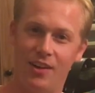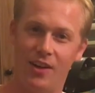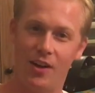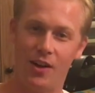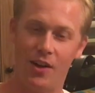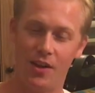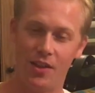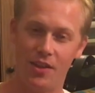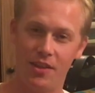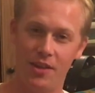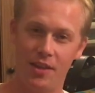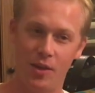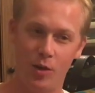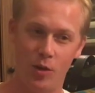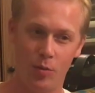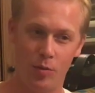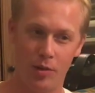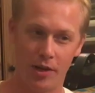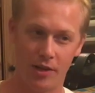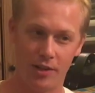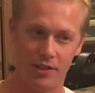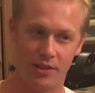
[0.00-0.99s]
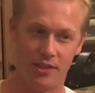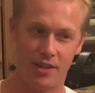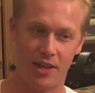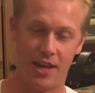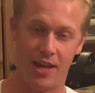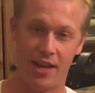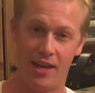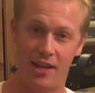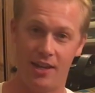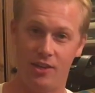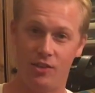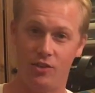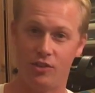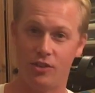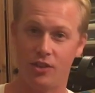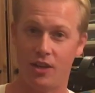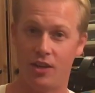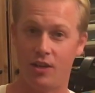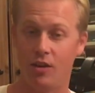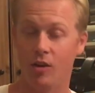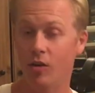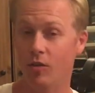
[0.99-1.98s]
on the Hilberry stage,
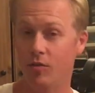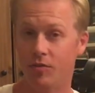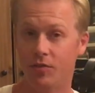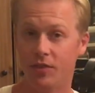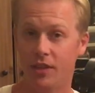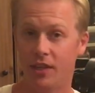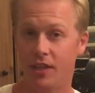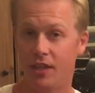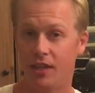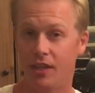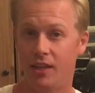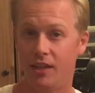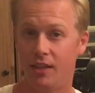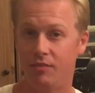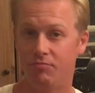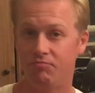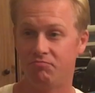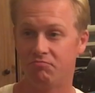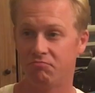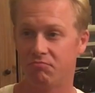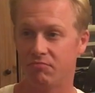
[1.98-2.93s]
and hopefully